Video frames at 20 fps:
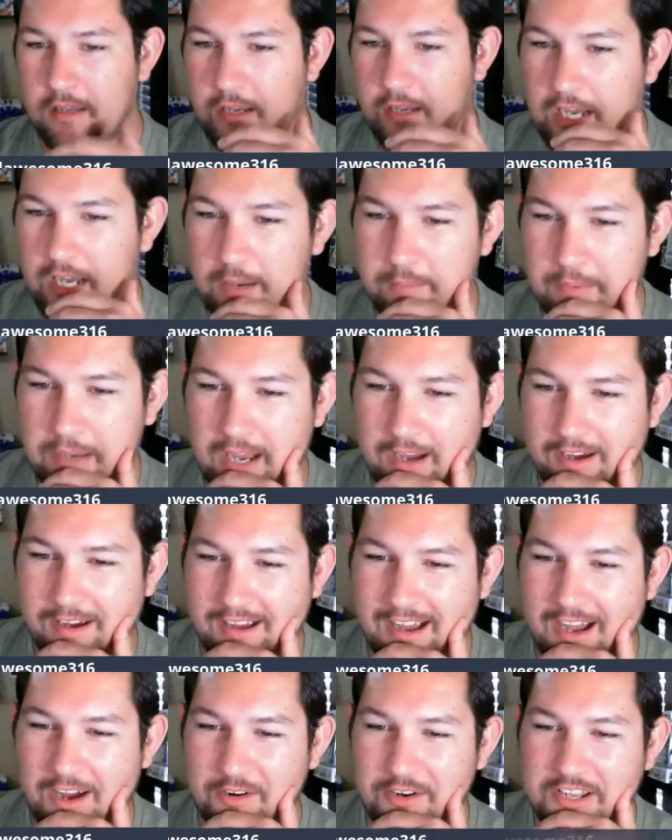Um, how,
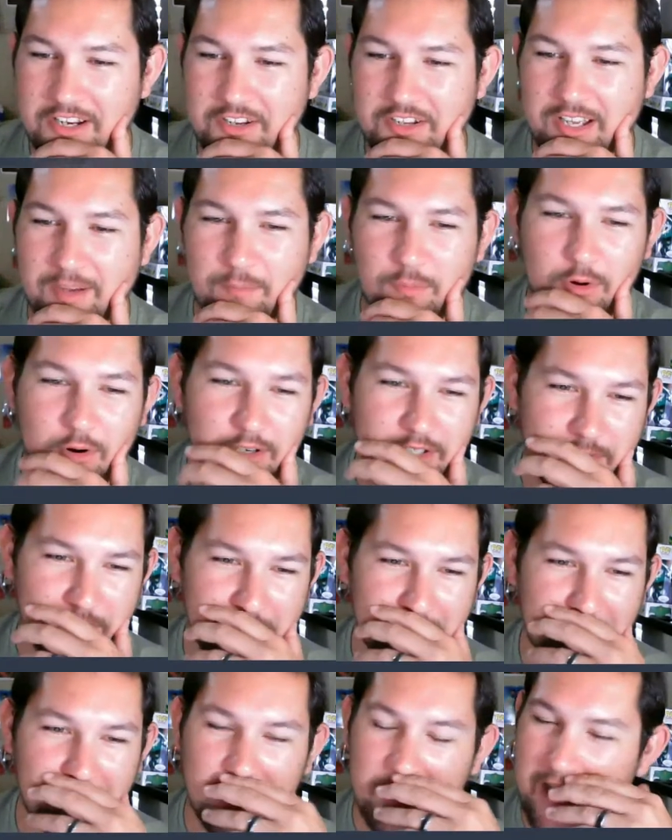how can you get more
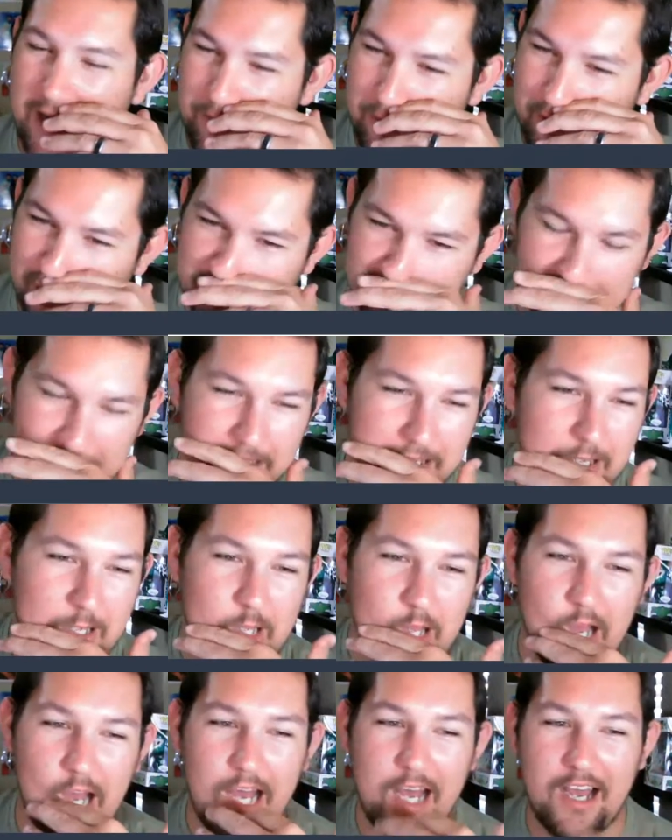subscribers?
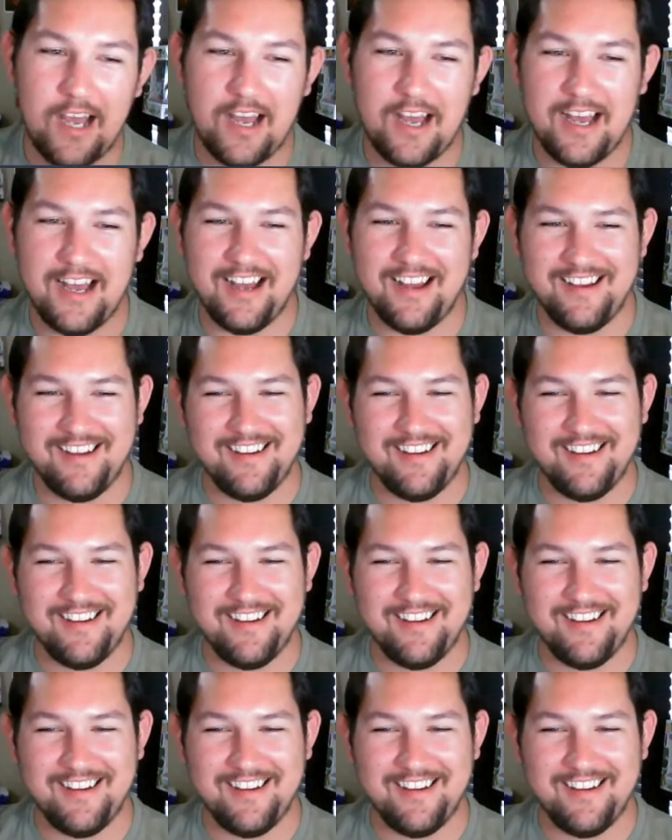Uh,